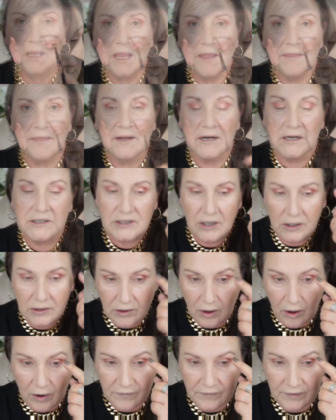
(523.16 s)
And then I
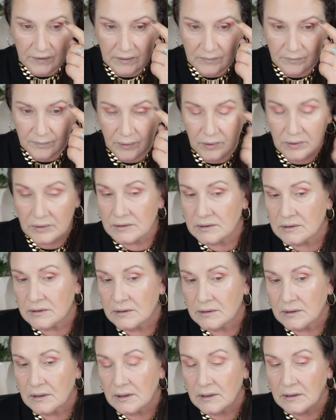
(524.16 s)
don't often put
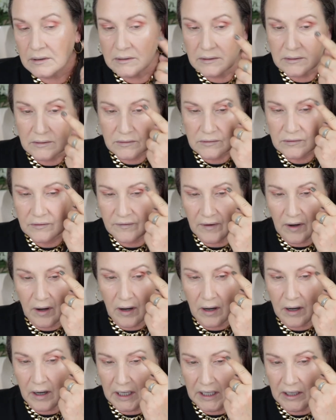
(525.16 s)
sort of a
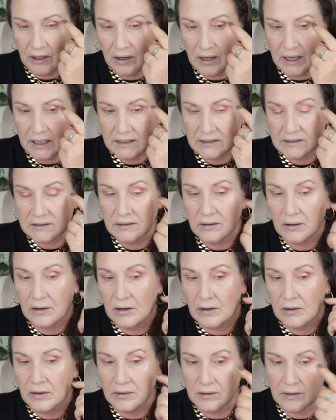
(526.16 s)
highlight
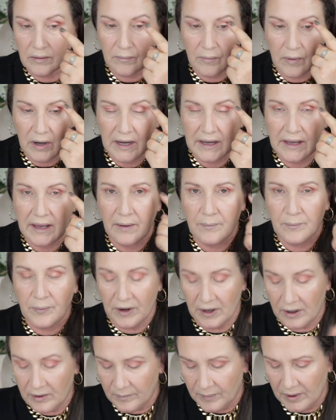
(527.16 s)
on my
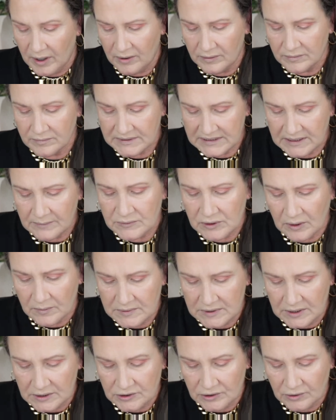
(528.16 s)
brow bone.
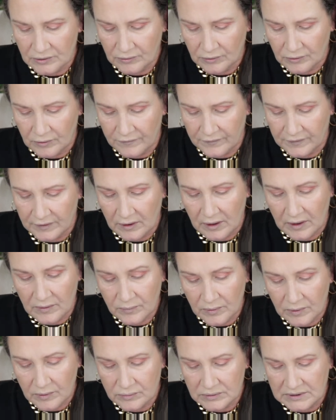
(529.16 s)
Sometimes I do, not often. I
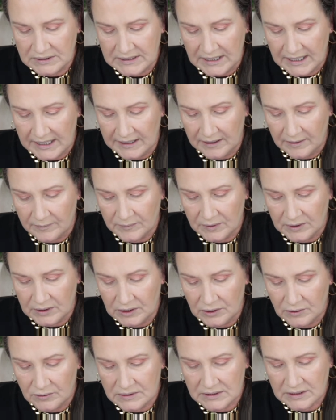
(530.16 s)
will today. I'm going to
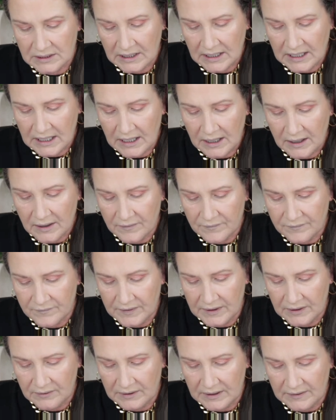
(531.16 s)
use a
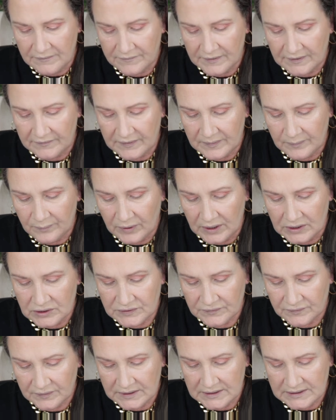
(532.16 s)
very fluffy
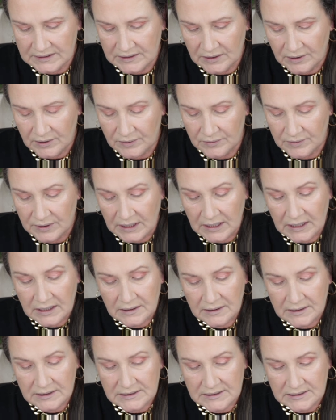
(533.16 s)
brush for this though.
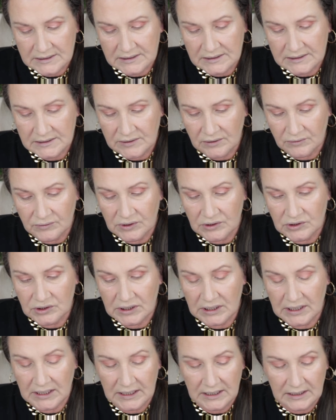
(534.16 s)
This is the Sonia
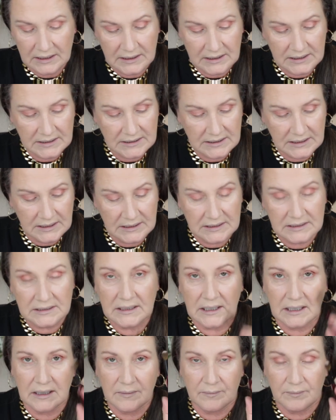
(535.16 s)
G, this is
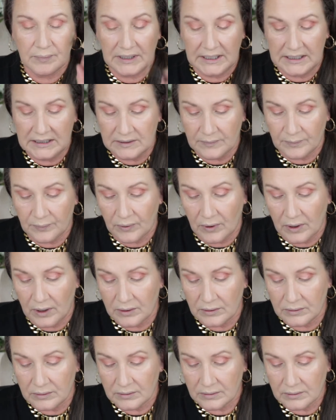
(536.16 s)
the Blender
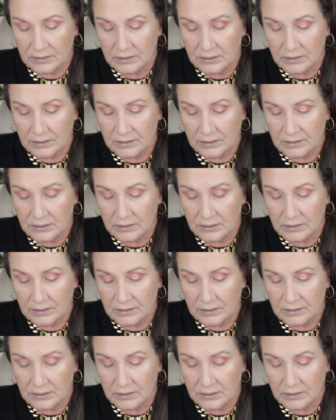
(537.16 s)
Pro.